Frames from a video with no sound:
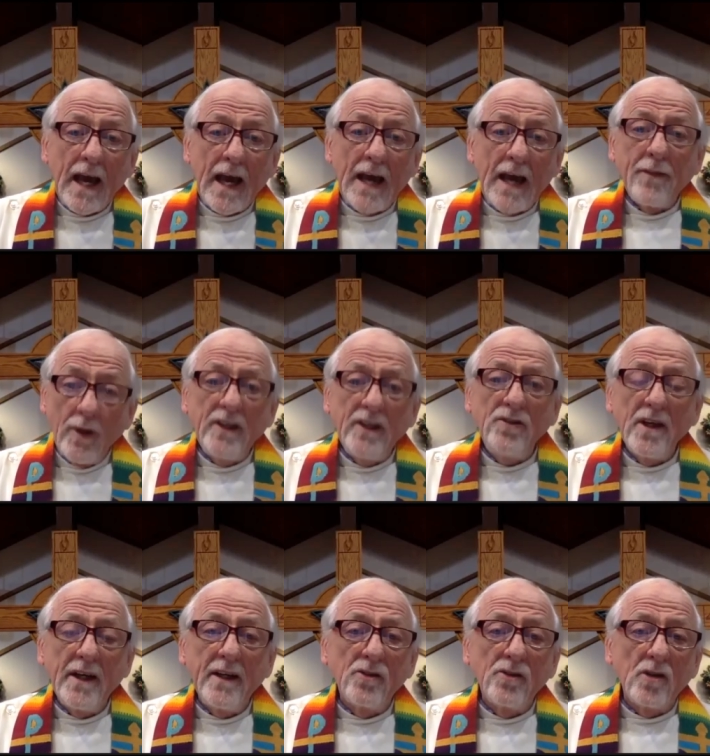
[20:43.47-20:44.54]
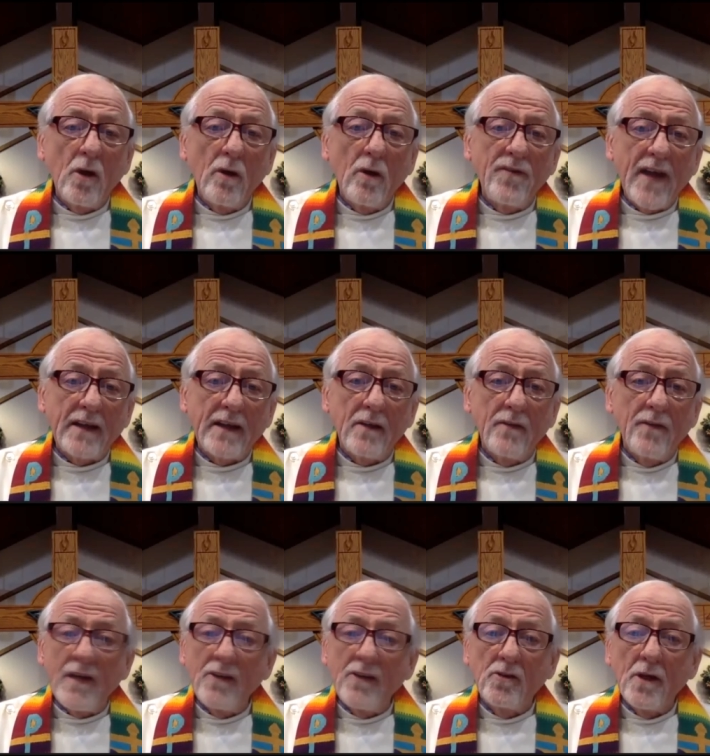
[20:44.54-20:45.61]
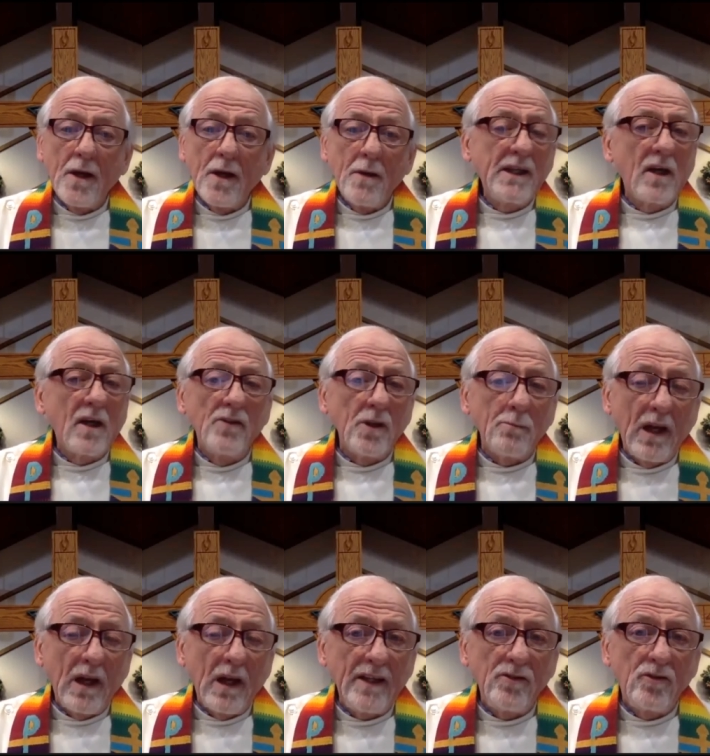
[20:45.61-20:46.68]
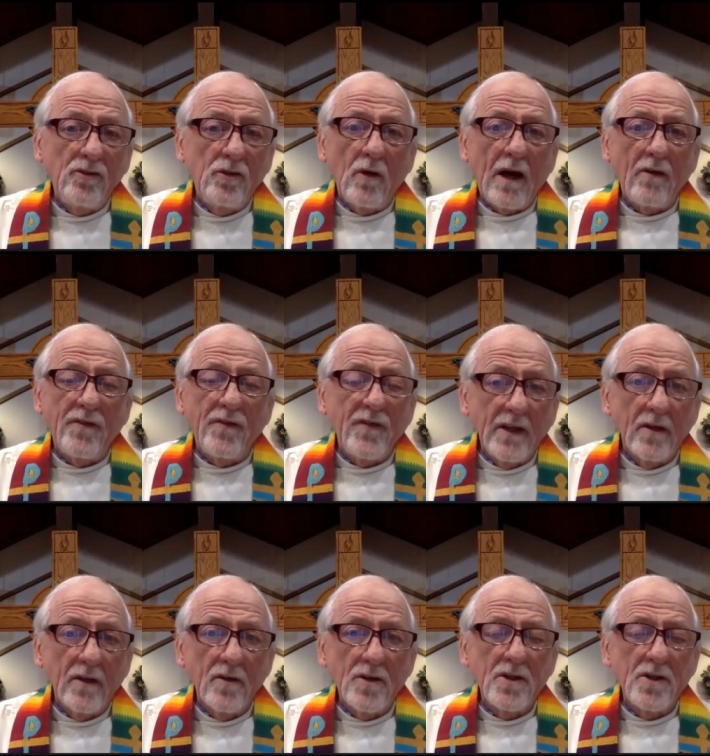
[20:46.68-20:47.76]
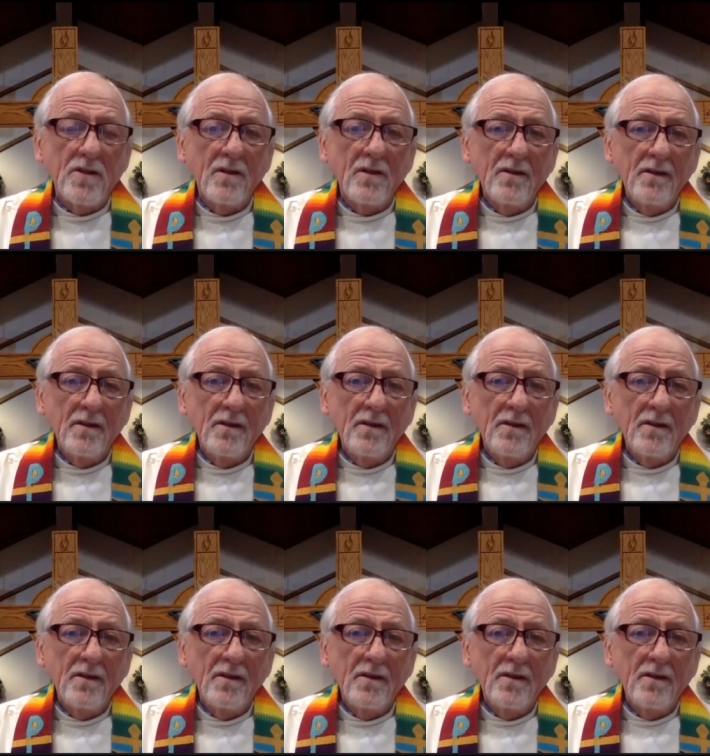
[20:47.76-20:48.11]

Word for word: And the reason it is so effective is because it plays to our fears.